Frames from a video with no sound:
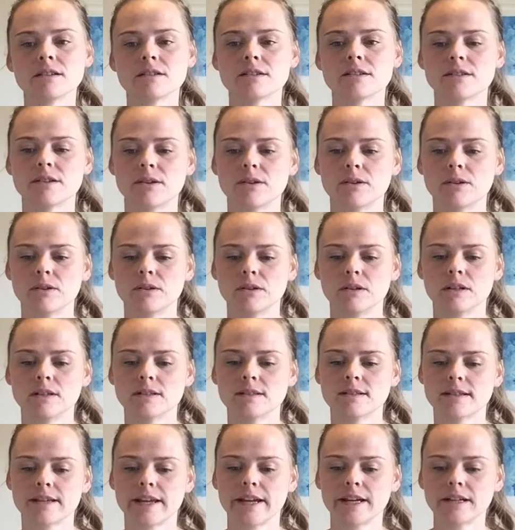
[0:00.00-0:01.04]
So
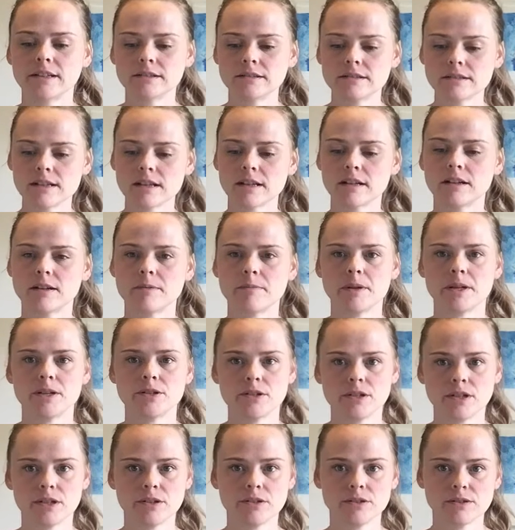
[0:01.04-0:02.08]
scales and
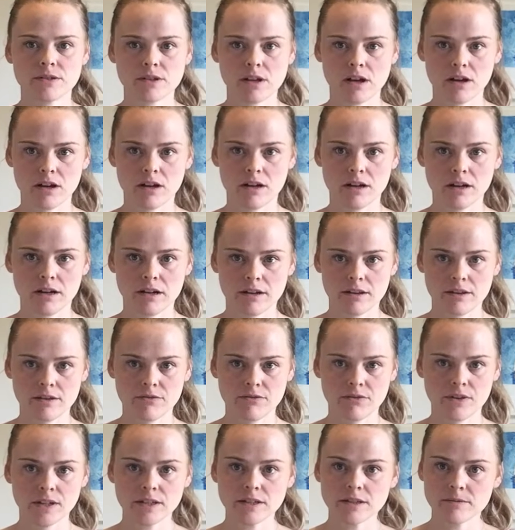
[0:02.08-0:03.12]
arpeggios are the
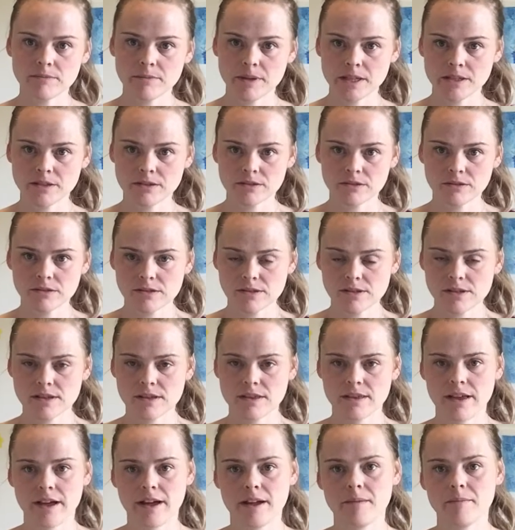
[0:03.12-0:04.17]
fundamentals
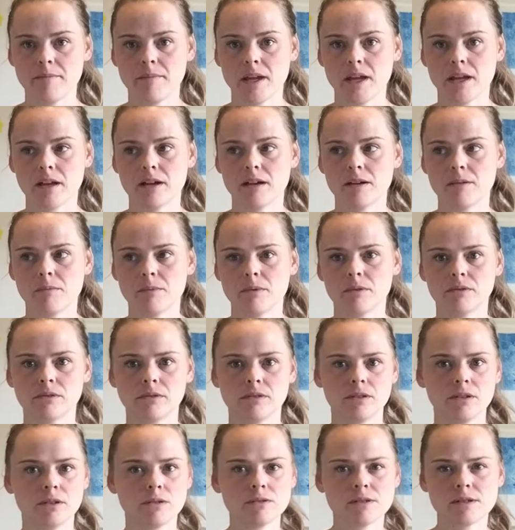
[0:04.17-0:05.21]
that make up
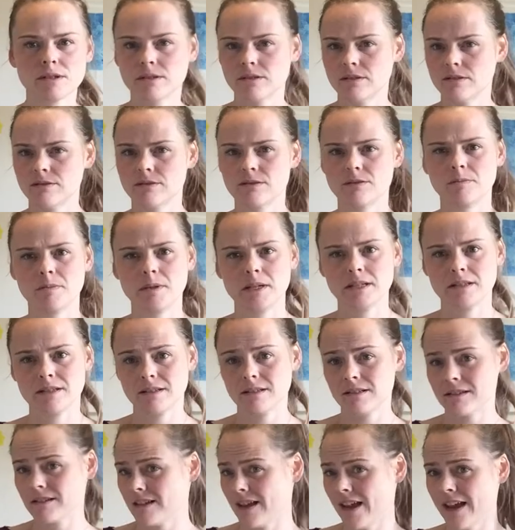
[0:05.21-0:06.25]
loads and loads of
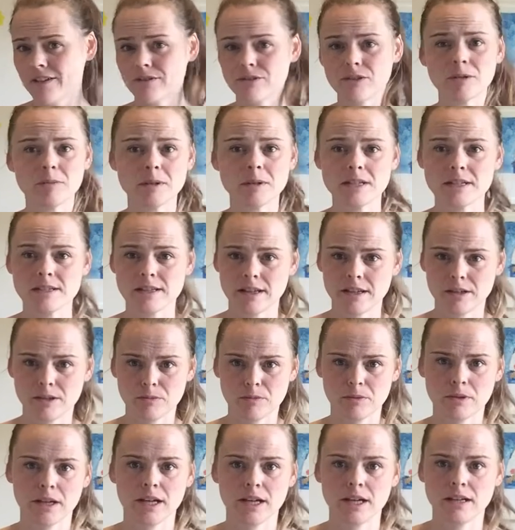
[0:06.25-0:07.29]
pieces. Every piece that you
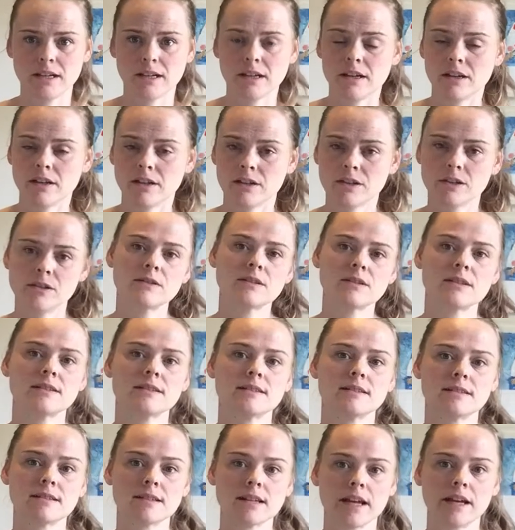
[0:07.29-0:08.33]
play uses
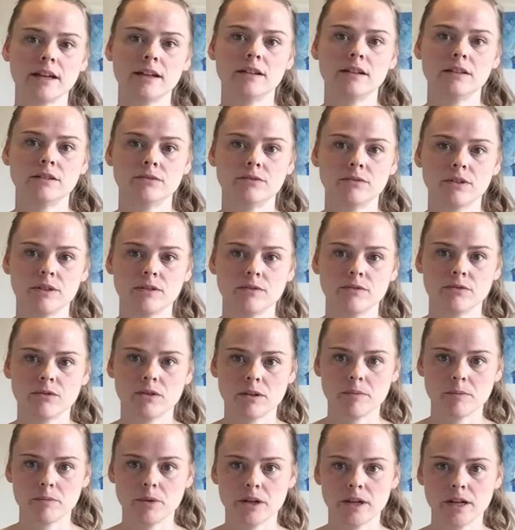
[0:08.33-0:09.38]
a scale of one
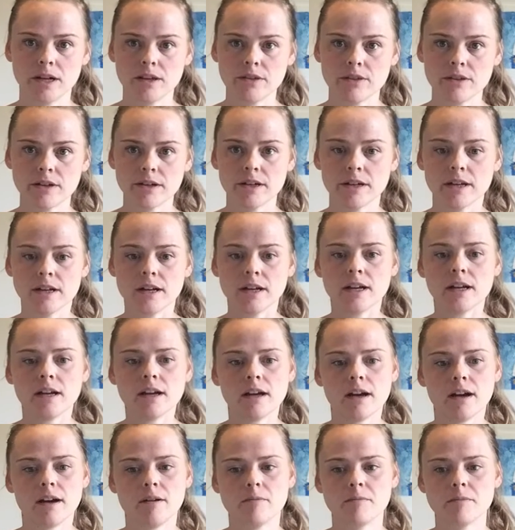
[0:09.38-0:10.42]
form or another
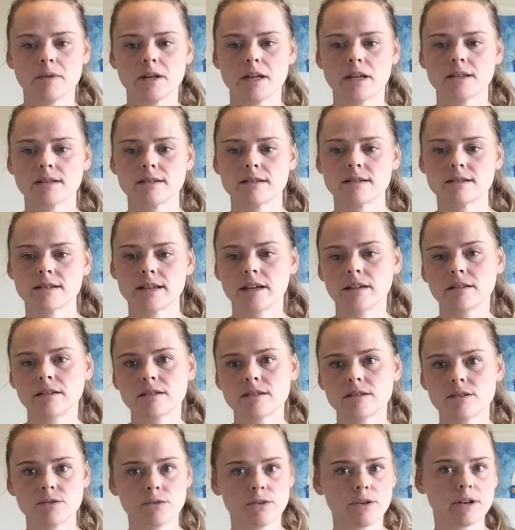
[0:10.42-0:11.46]
because the scale
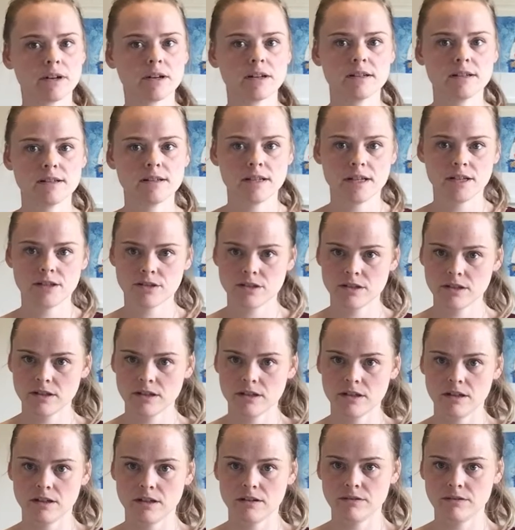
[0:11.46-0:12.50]
is an organization